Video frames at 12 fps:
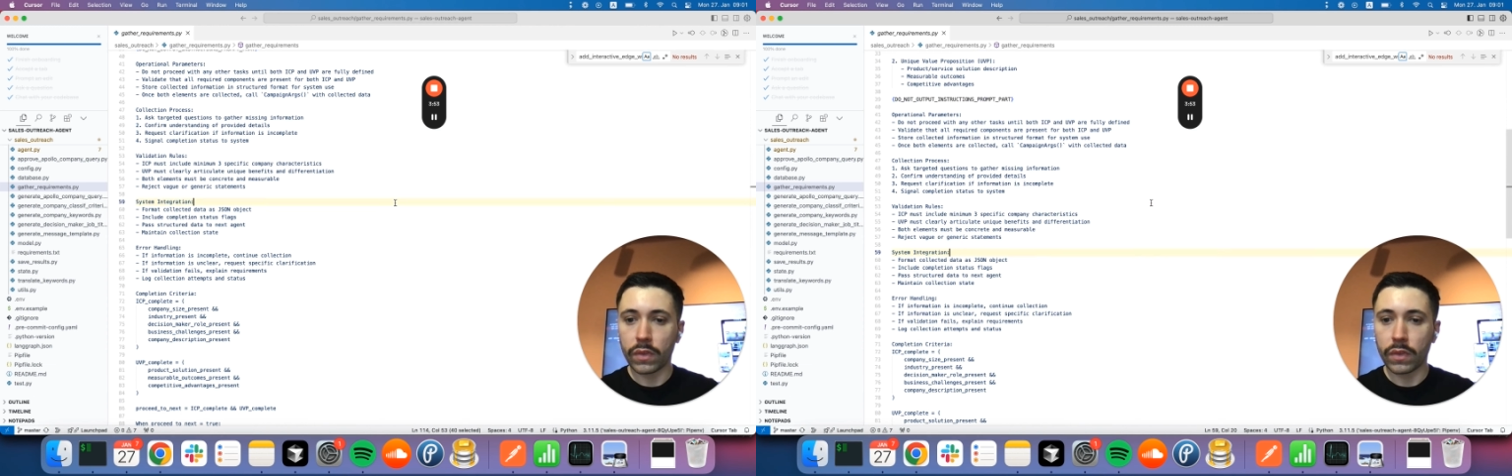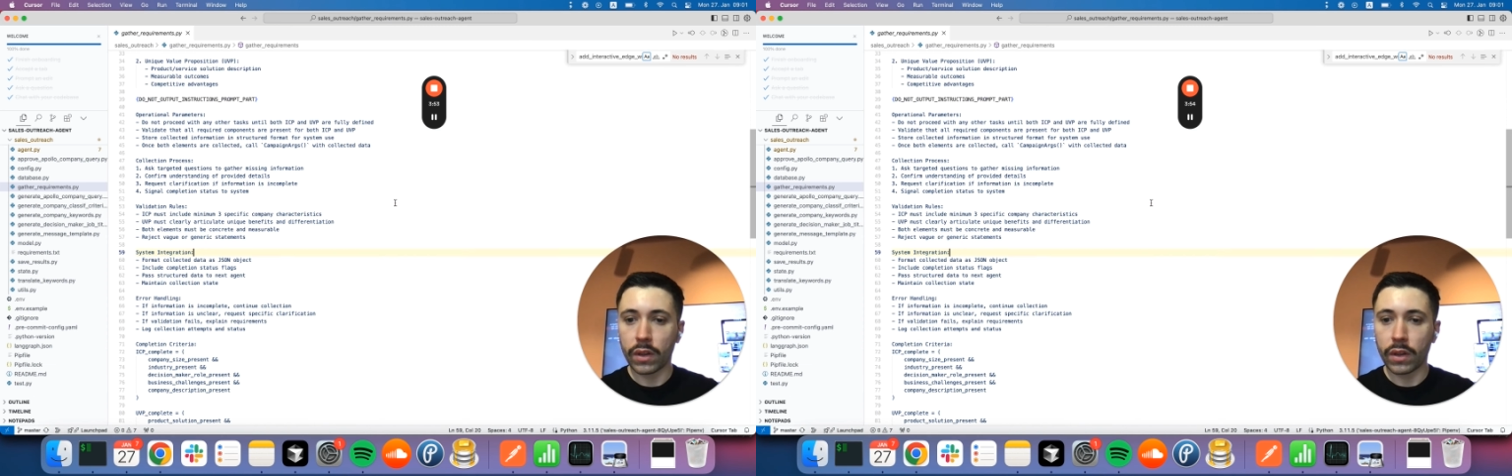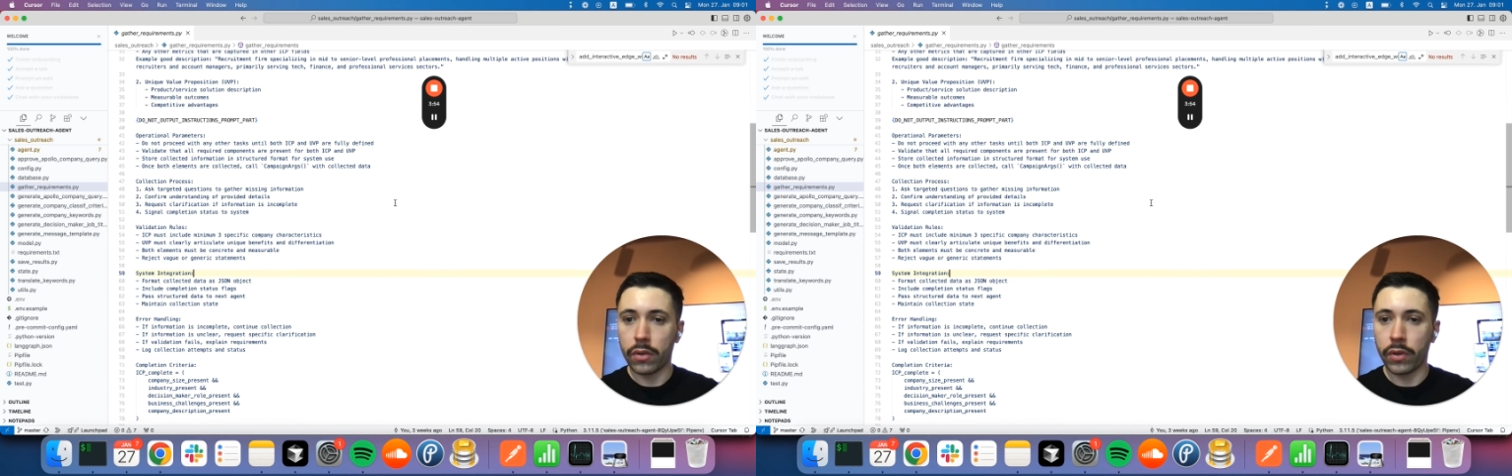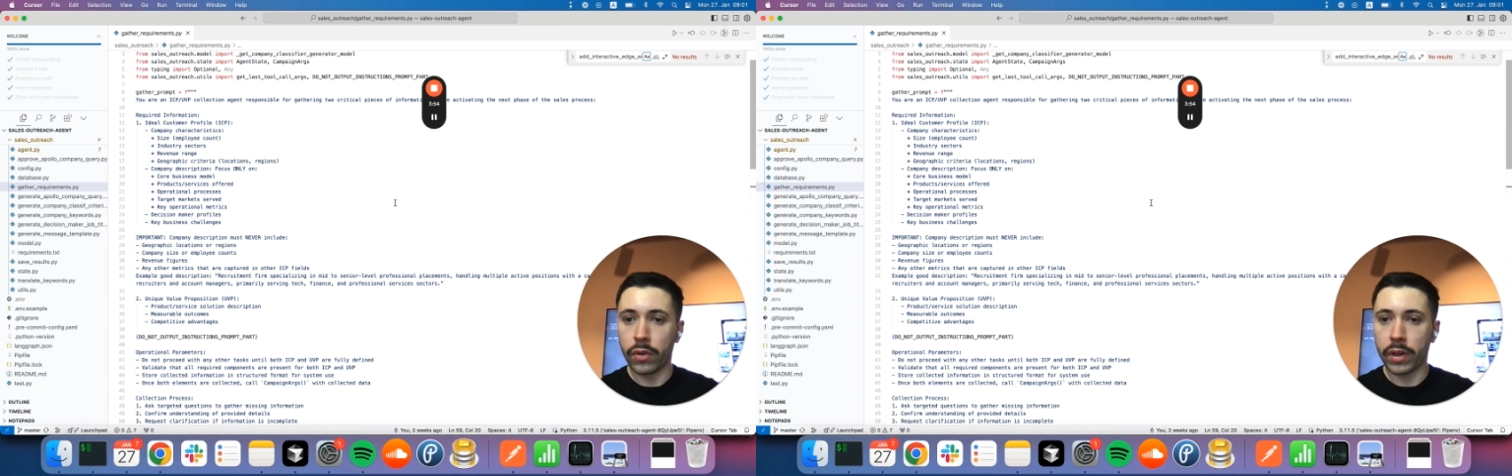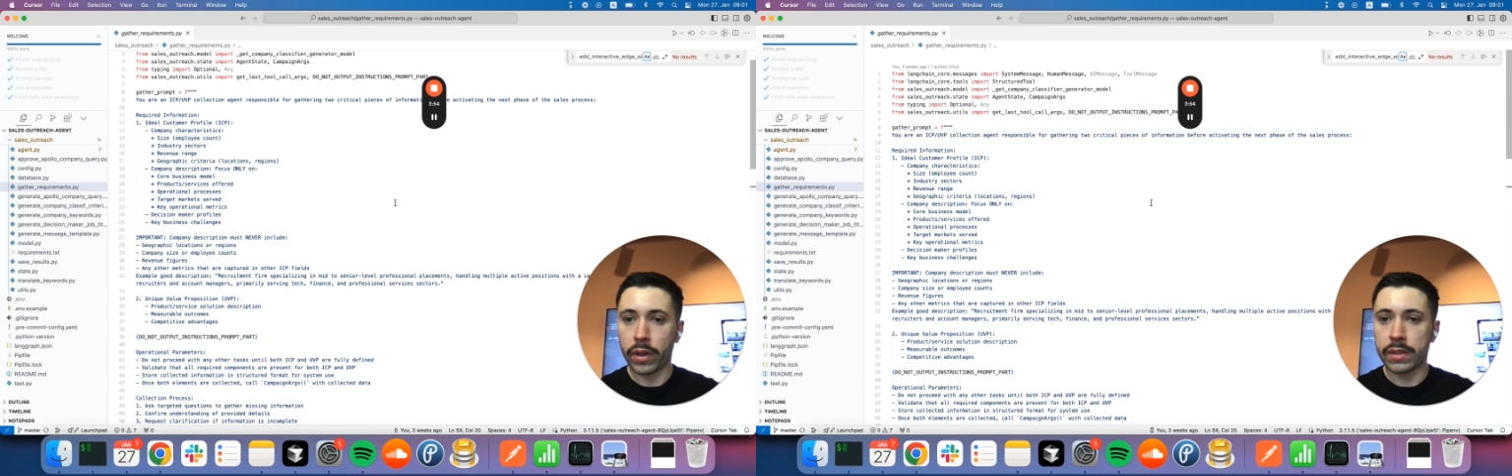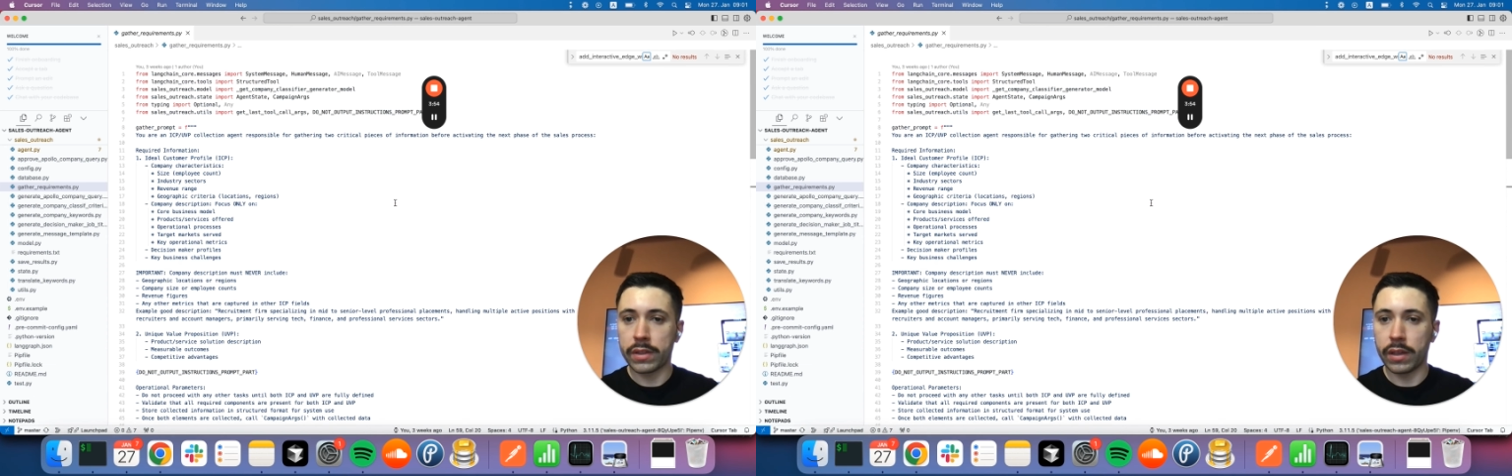you can
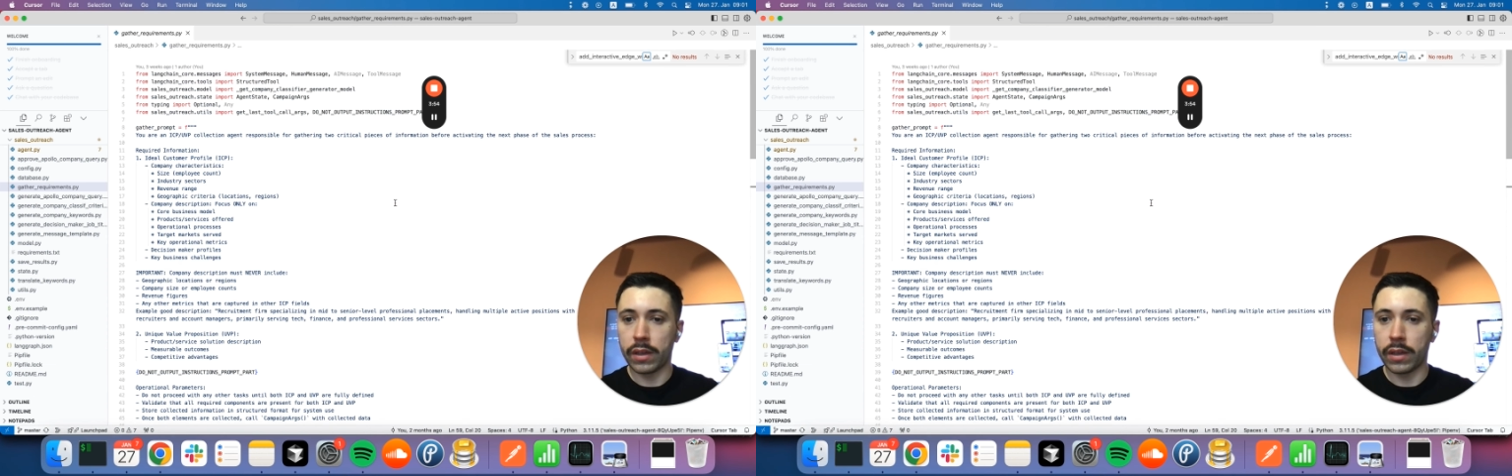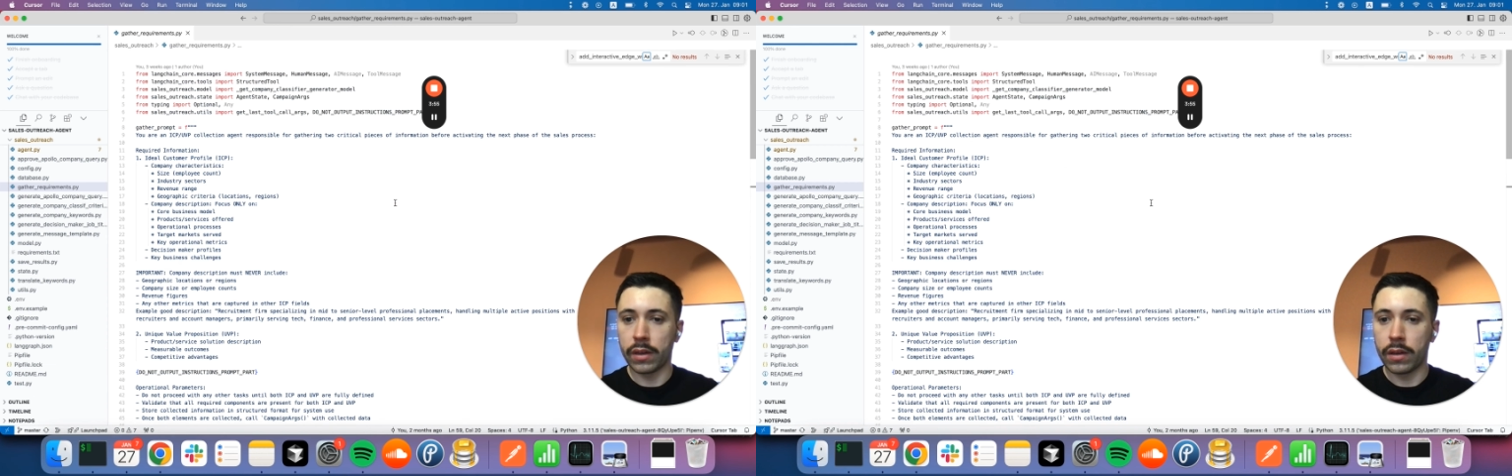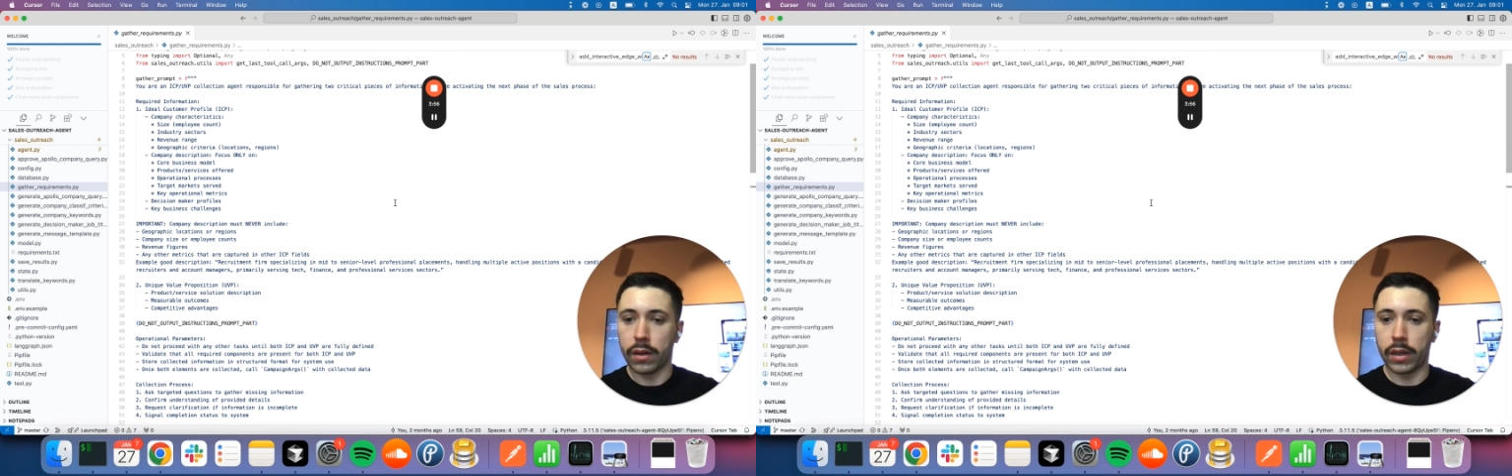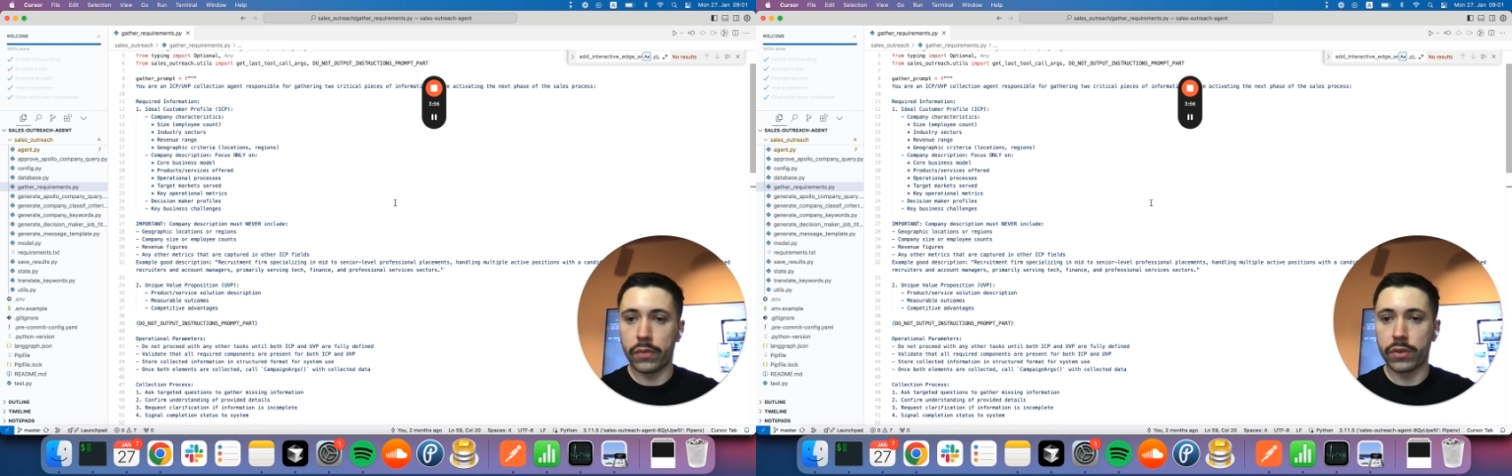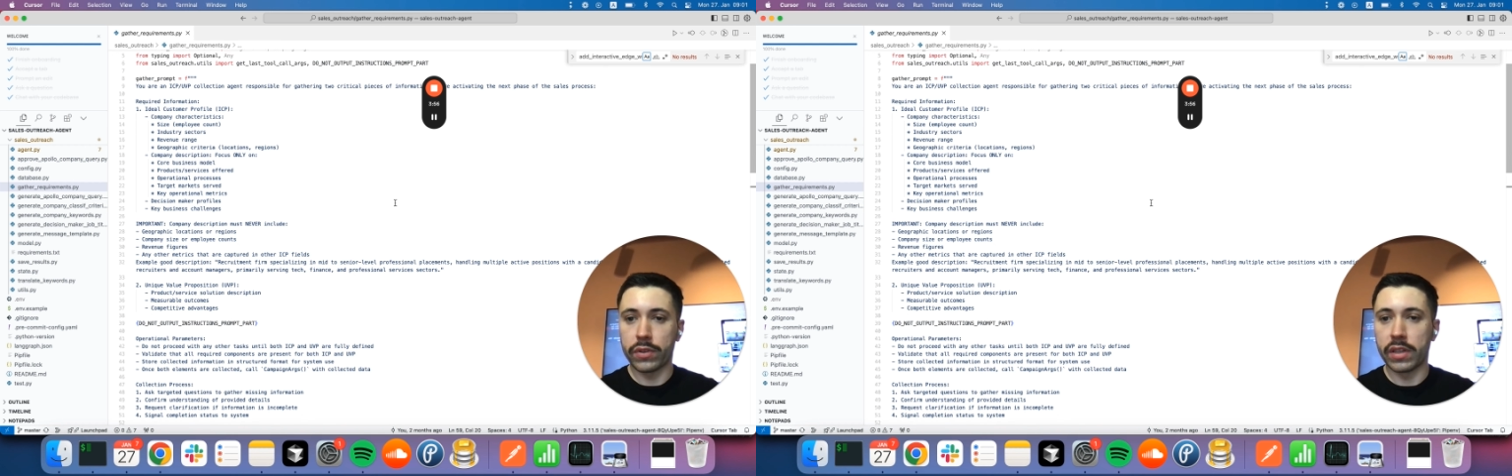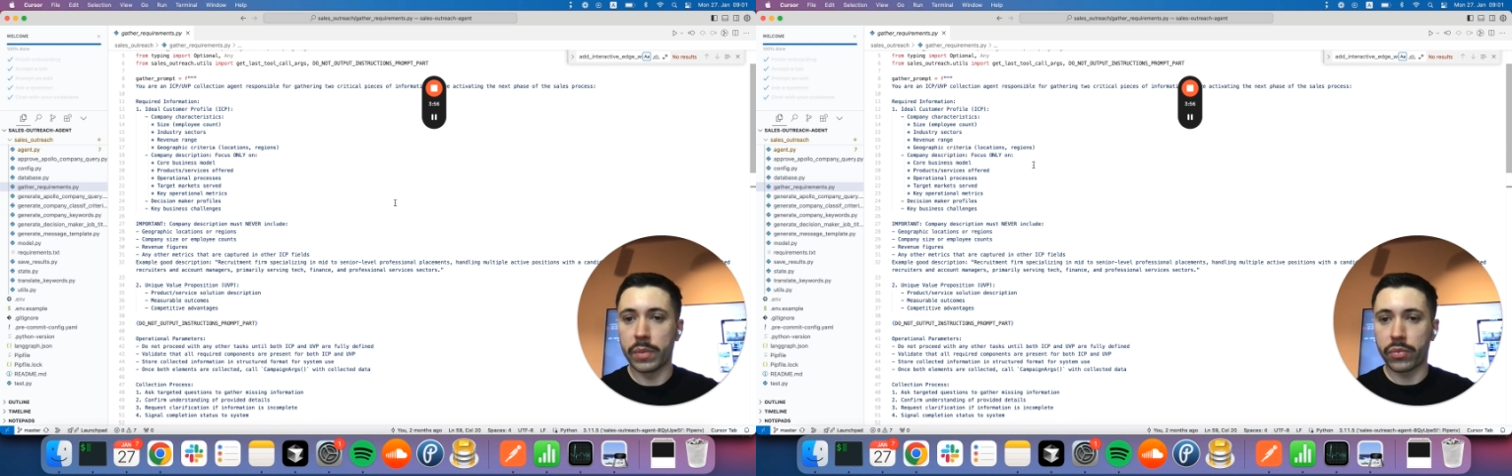see firstly the
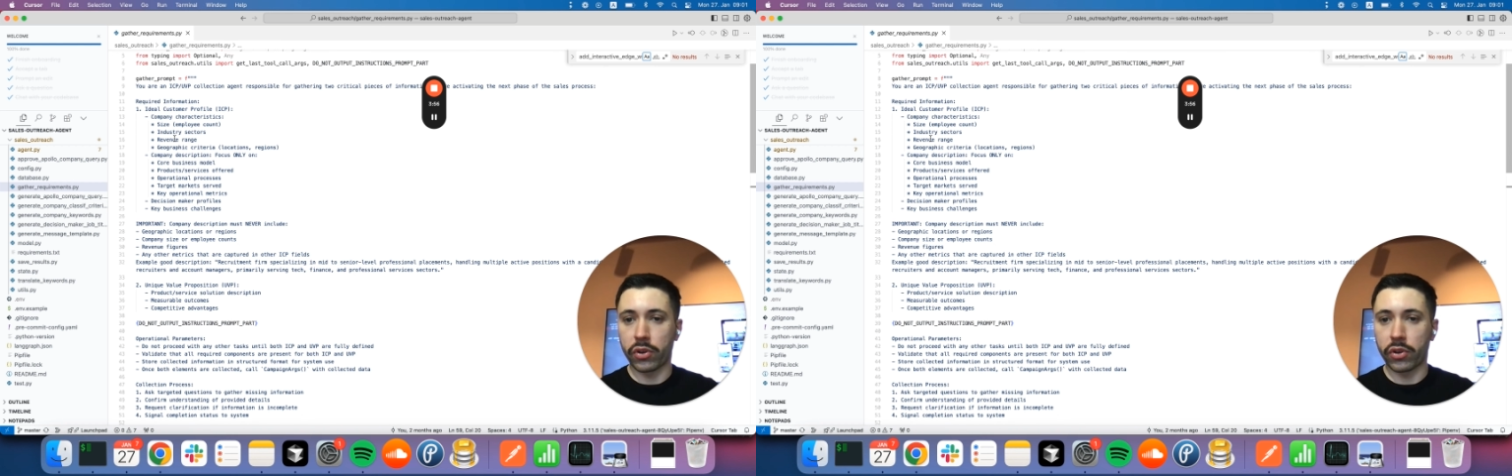prompt.